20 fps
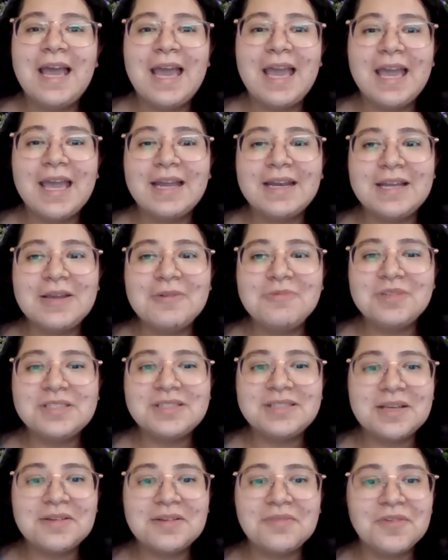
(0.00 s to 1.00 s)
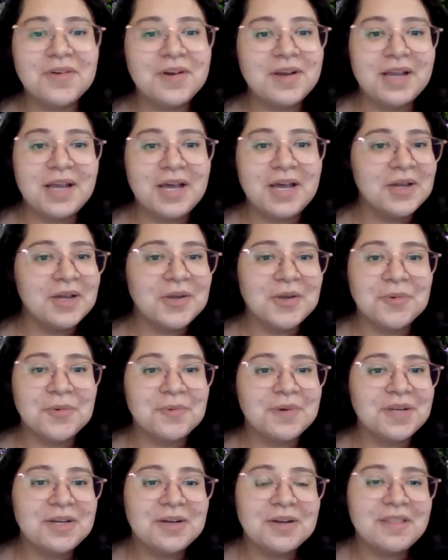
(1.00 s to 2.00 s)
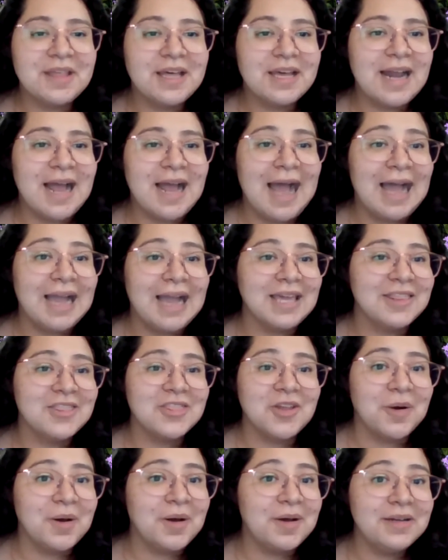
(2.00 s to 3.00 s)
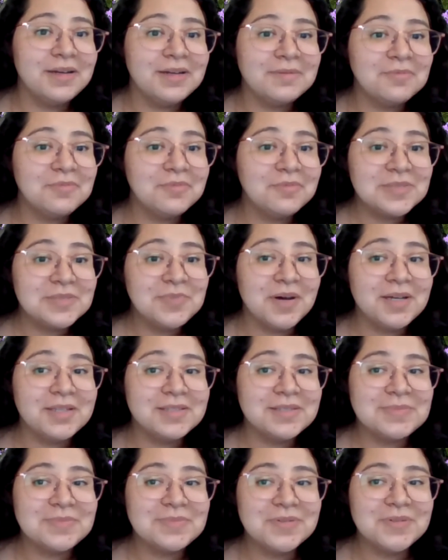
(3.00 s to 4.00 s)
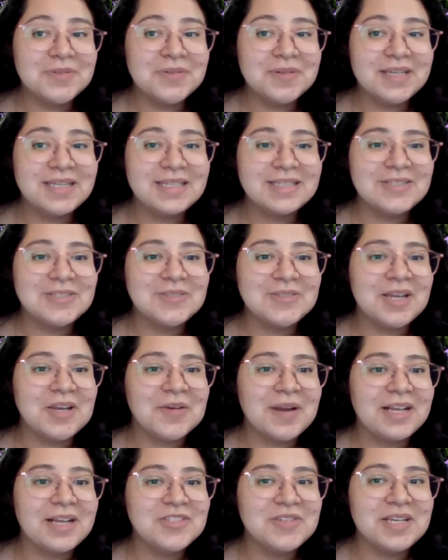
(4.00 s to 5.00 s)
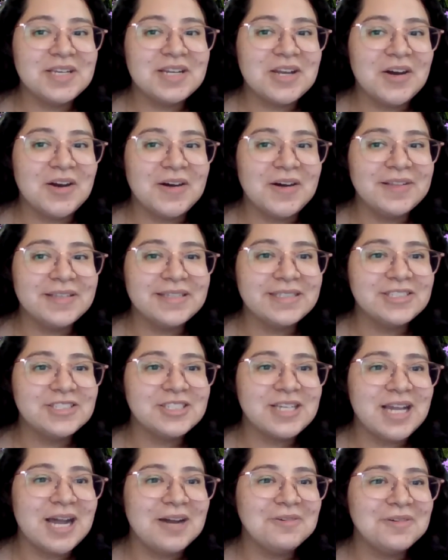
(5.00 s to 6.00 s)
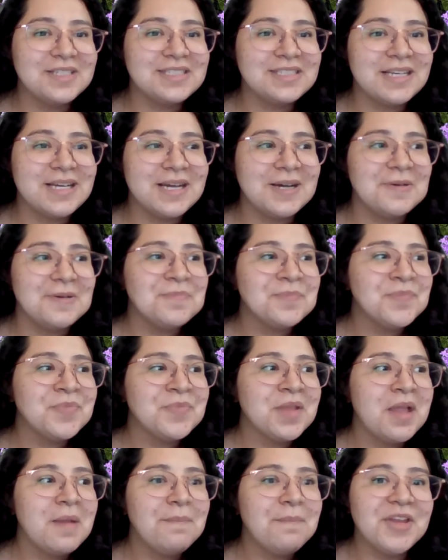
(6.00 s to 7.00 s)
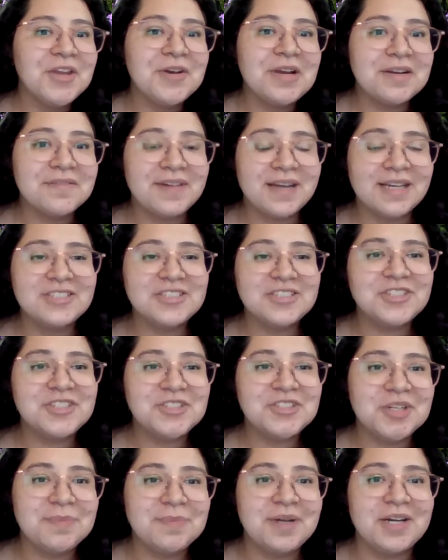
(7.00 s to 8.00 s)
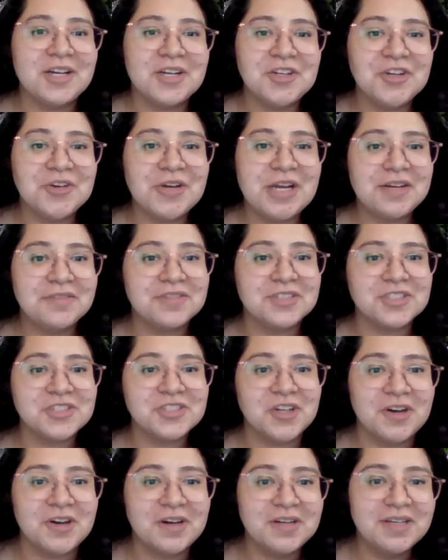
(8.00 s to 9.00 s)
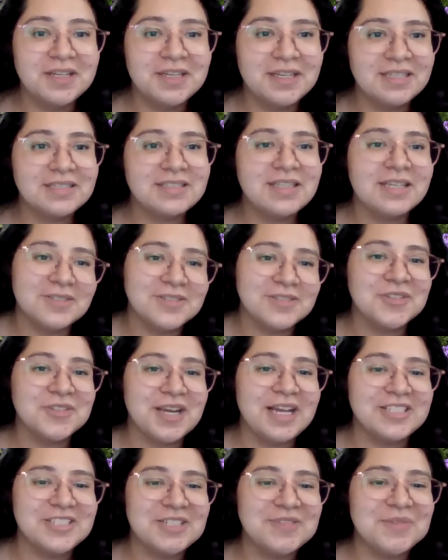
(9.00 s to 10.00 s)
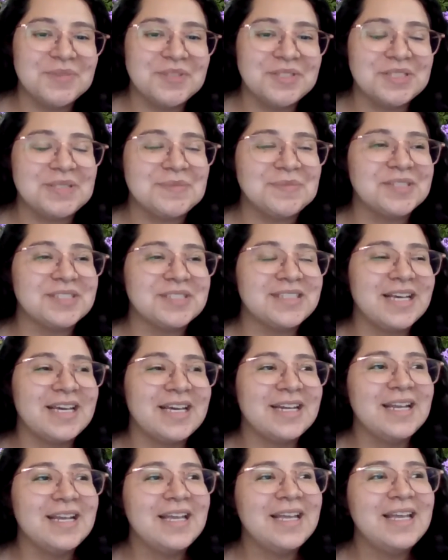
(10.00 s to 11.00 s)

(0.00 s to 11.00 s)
And it was never a career that I thought was possible until I graduated college. I was a peer advisor during my undergrad for Shaw, because I also graduated from UC Merced.